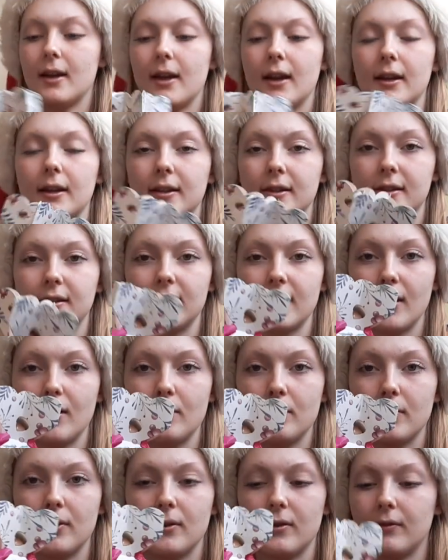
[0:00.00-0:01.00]
And it's so
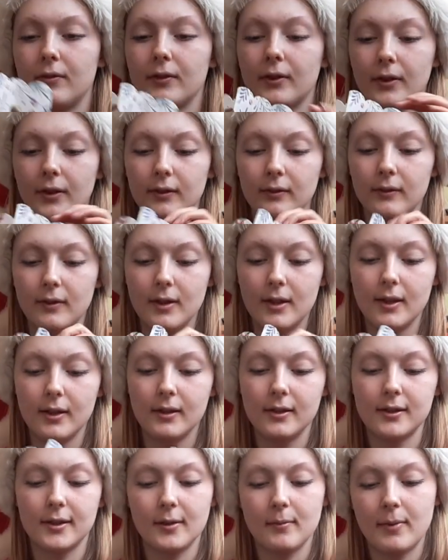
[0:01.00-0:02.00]
beautiful.
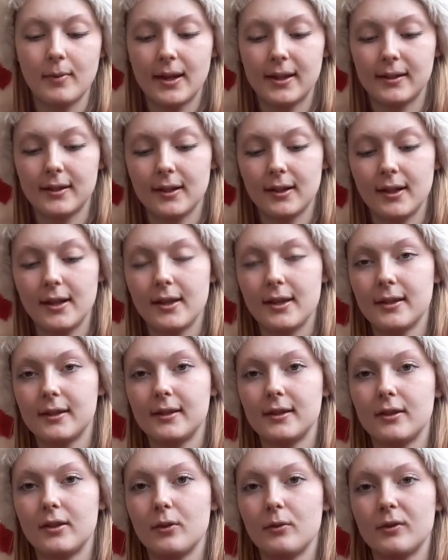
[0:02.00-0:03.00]
So basically
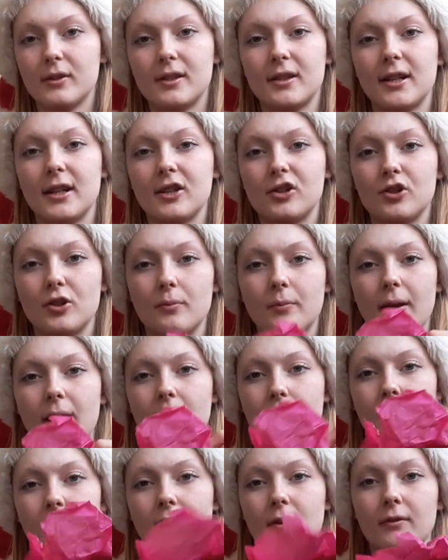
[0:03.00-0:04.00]
there was tissue
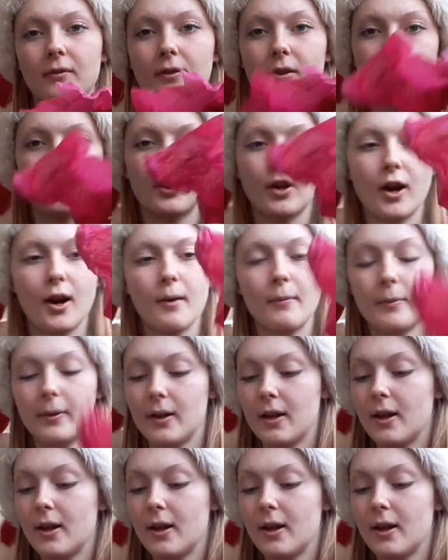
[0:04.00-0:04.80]
paper over the top,